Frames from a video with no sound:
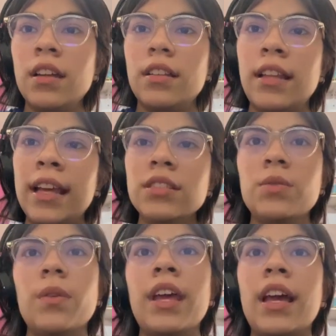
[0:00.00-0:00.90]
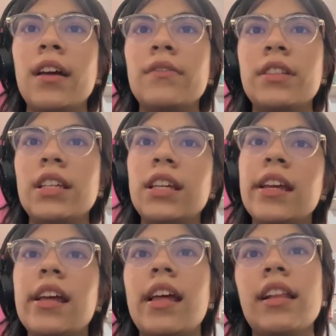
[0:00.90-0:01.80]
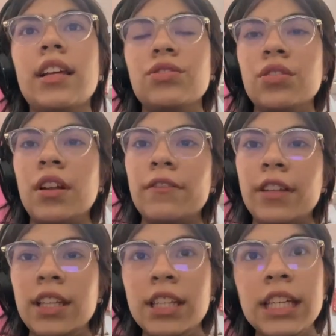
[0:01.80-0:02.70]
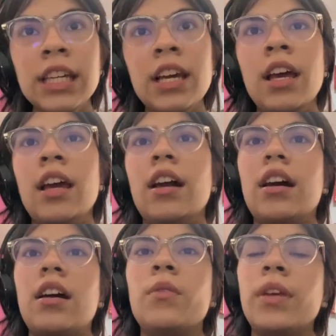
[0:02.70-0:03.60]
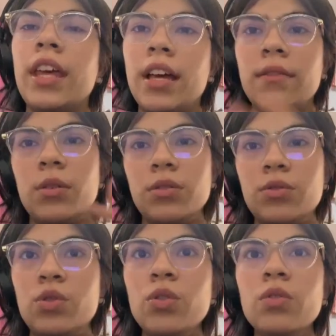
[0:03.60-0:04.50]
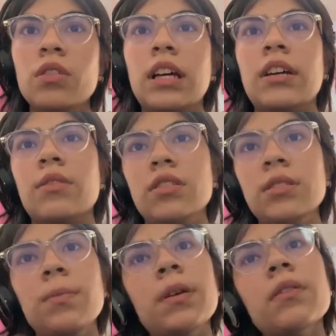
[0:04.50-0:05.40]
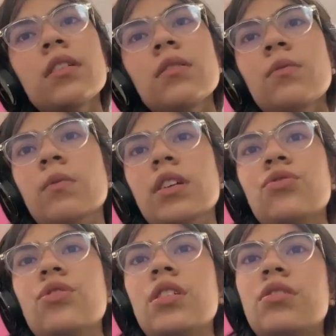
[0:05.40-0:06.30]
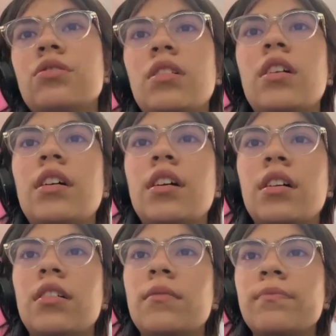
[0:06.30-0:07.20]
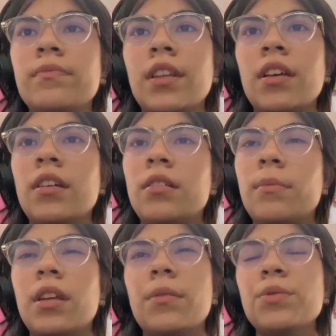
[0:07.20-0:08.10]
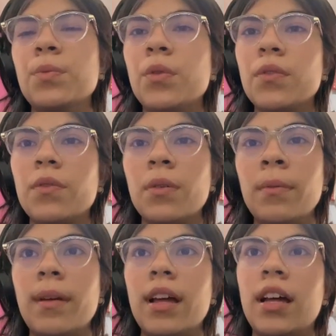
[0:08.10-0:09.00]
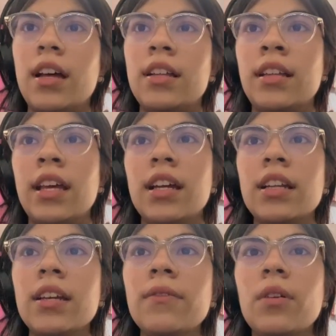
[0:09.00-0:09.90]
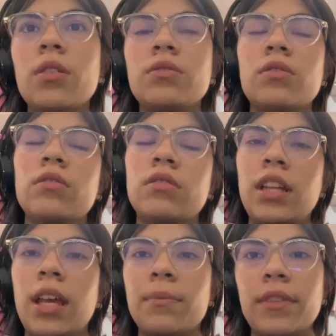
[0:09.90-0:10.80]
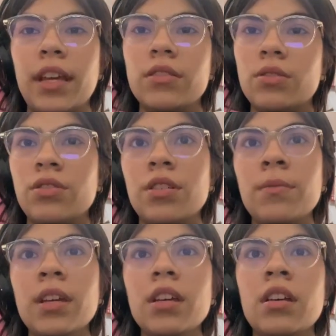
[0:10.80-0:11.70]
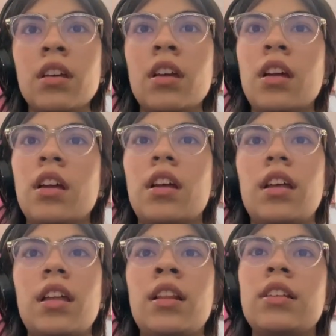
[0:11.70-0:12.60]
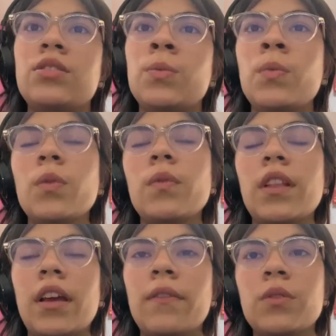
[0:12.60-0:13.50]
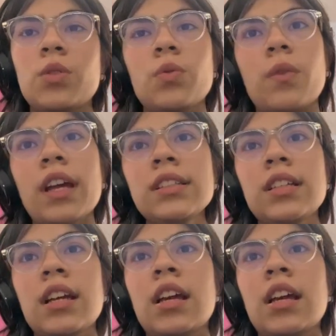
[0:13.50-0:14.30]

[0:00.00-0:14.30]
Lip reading: Next, we have the electron affinity. We have also two across the period, which is becomes more from negative, also named exothermic. And as you move left to right,